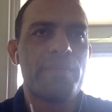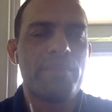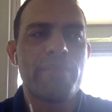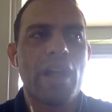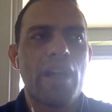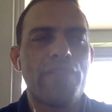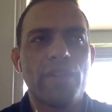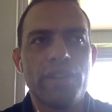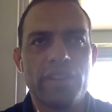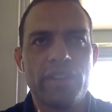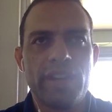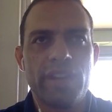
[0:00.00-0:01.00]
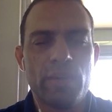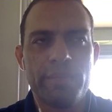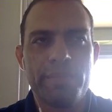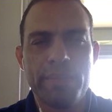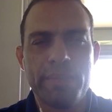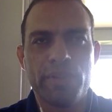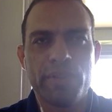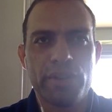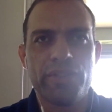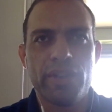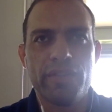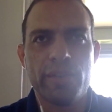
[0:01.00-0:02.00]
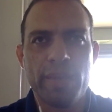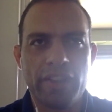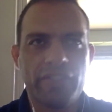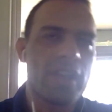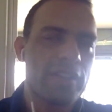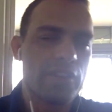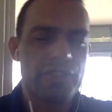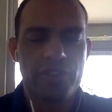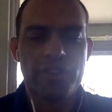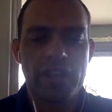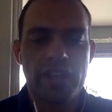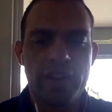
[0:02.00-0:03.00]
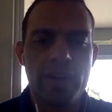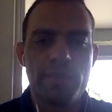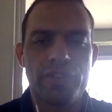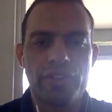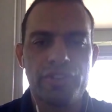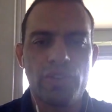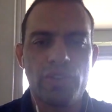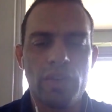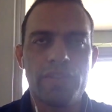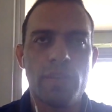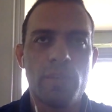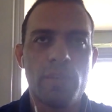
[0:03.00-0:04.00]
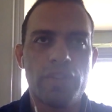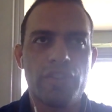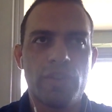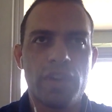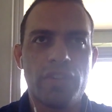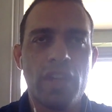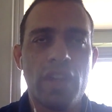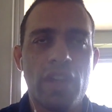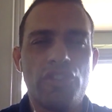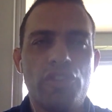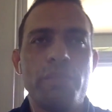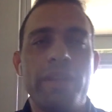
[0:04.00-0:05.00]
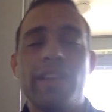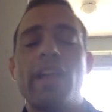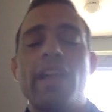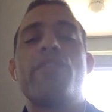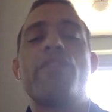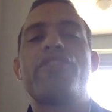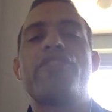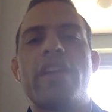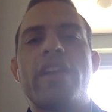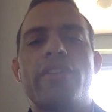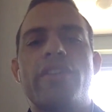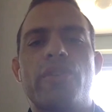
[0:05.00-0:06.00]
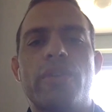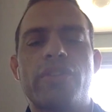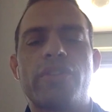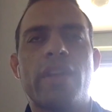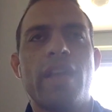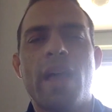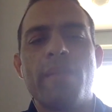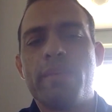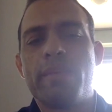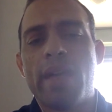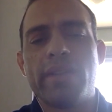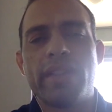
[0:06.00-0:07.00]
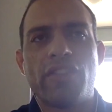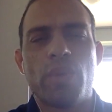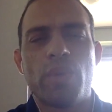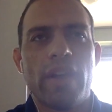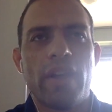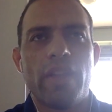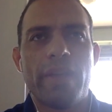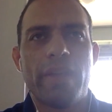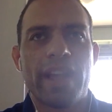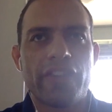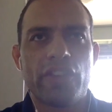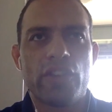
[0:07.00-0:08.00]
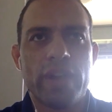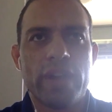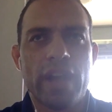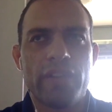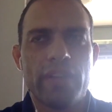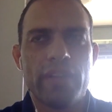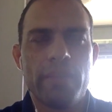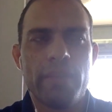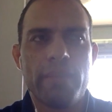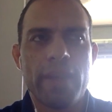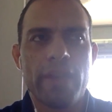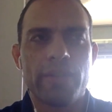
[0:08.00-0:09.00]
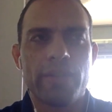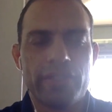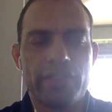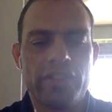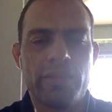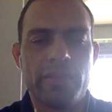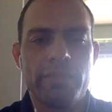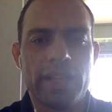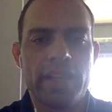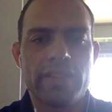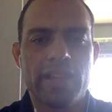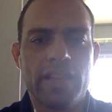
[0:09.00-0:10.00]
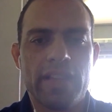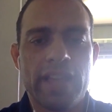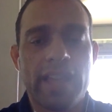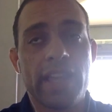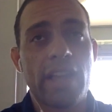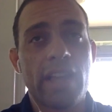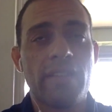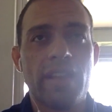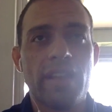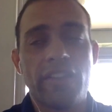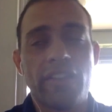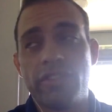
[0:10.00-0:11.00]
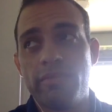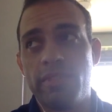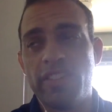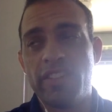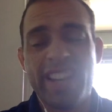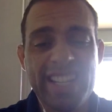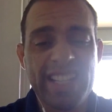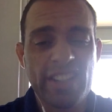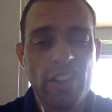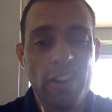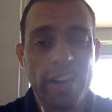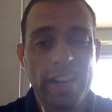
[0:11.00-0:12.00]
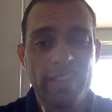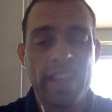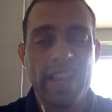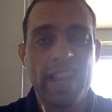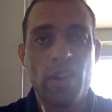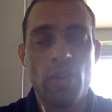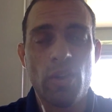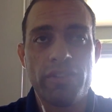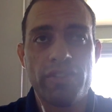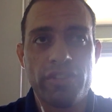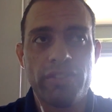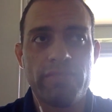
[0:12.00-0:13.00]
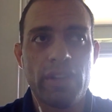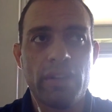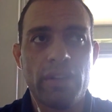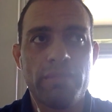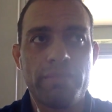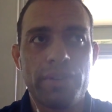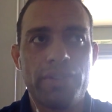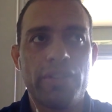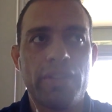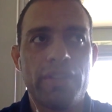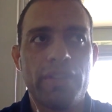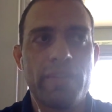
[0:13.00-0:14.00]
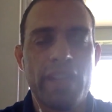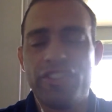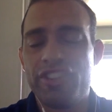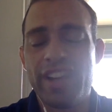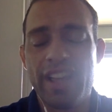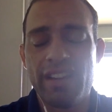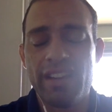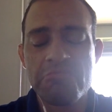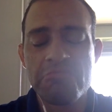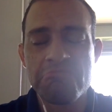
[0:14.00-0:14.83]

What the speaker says: pretty powerful that when people's personal information, like their social security numbers, are stolen from one source to be leveraged on another source. I mean, maybe that's why all the bad guys are going after the medical system, because they can get it's an easy target. They get a whole bunch of personal information, and